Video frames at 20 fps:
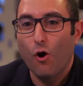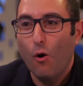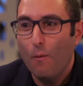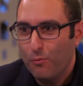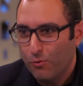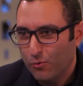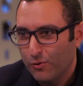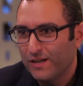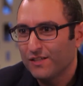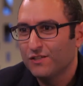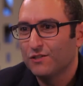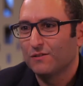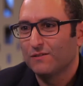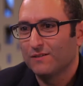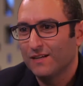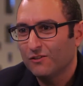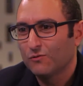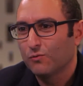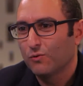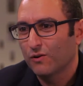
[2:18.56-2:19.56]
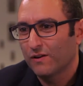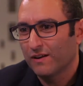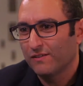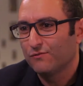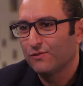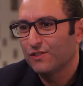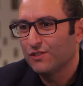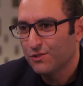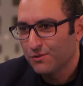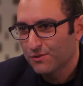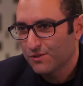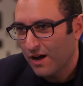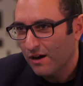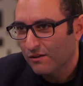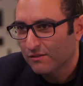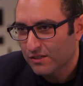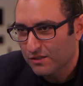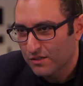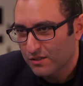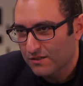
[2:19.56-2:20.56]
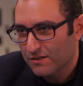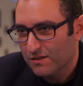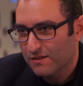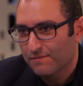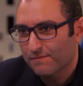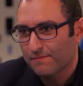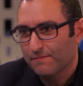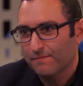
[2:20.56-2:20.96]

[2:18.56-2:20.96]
operate your network and reduce outages.